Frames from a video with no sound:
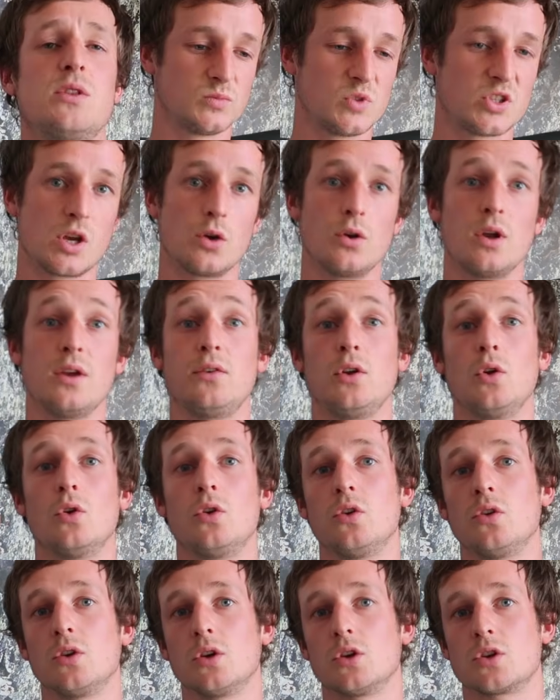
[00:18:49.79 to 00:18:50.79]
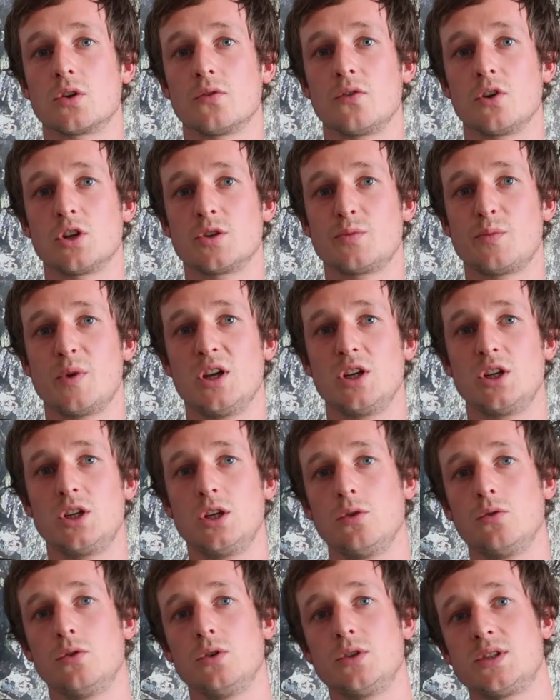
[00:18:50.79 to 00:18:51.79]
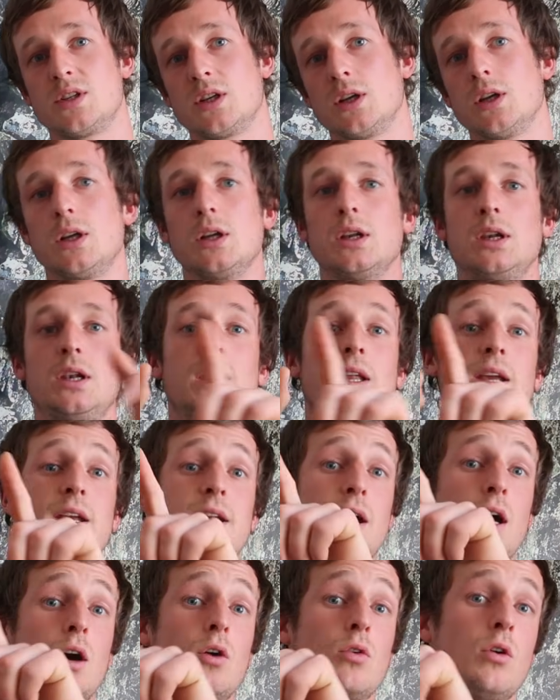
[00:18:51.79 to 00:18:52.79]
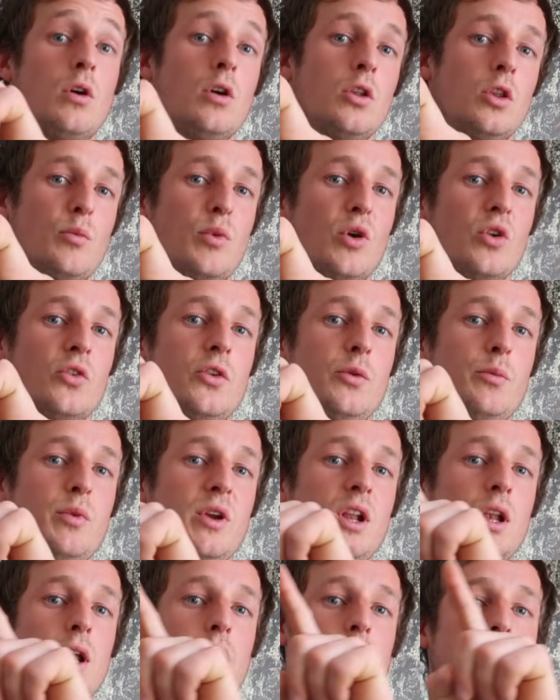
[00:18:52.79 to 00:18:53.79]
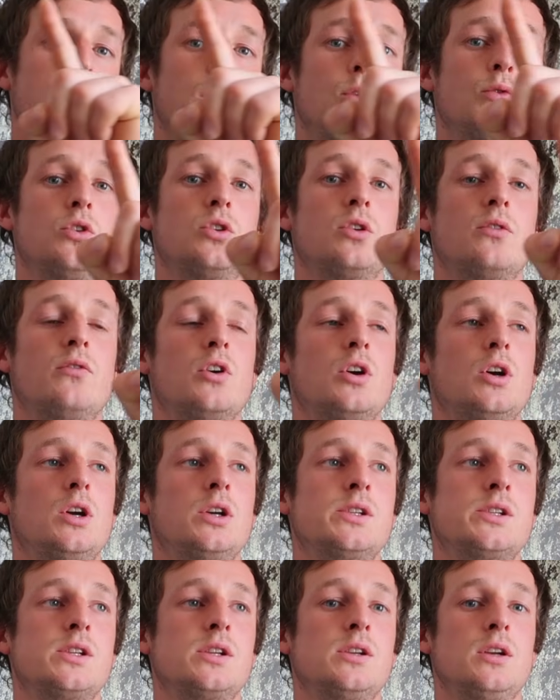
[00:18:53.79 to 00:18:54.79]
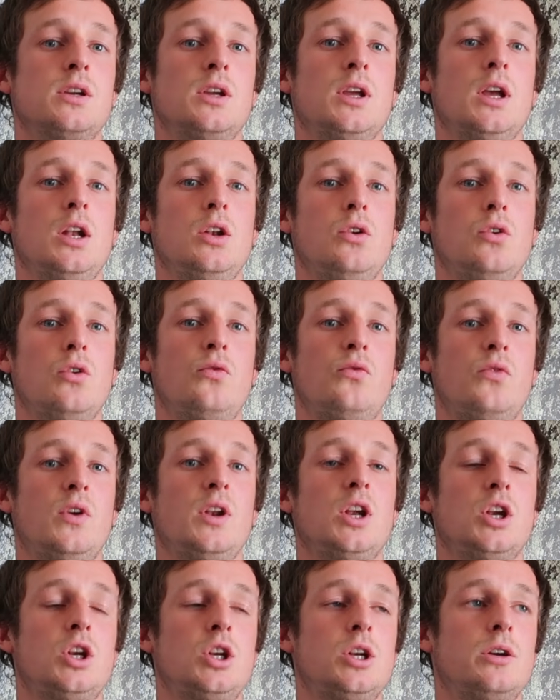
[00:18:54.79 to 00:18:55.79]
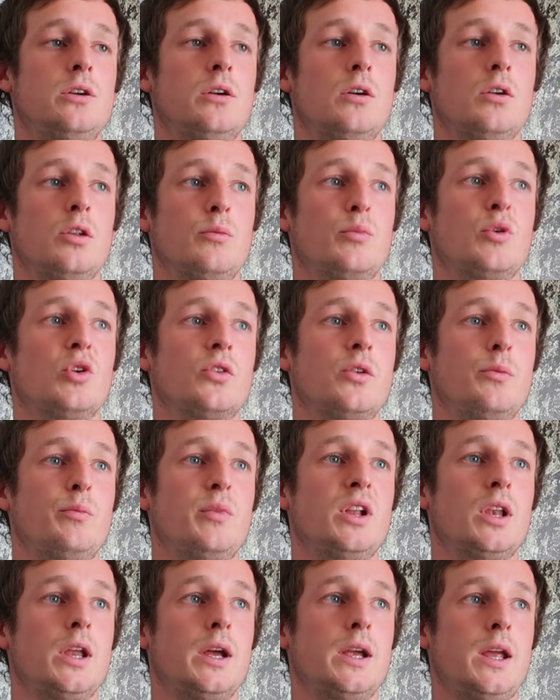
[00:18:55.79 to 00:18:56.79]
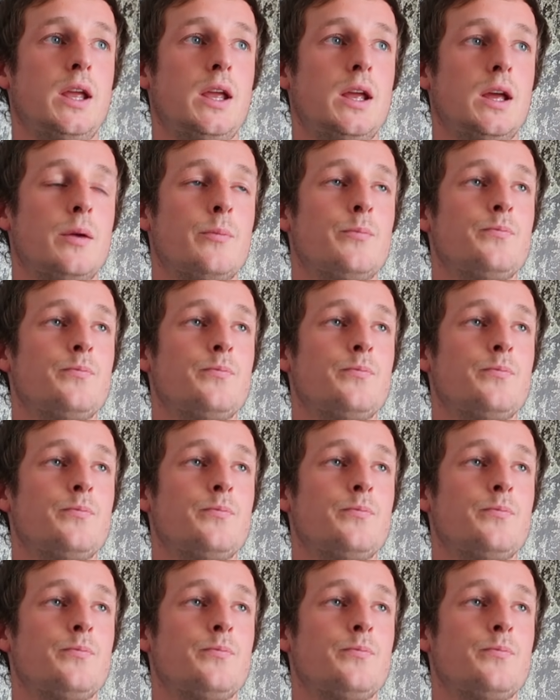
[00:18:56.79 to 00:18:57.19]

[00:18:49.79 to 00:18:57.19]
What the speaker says: So if you were doing a traverse pitch, you would lead out on the bolted belay, you would traverse, and you would finish on the bolted belay here.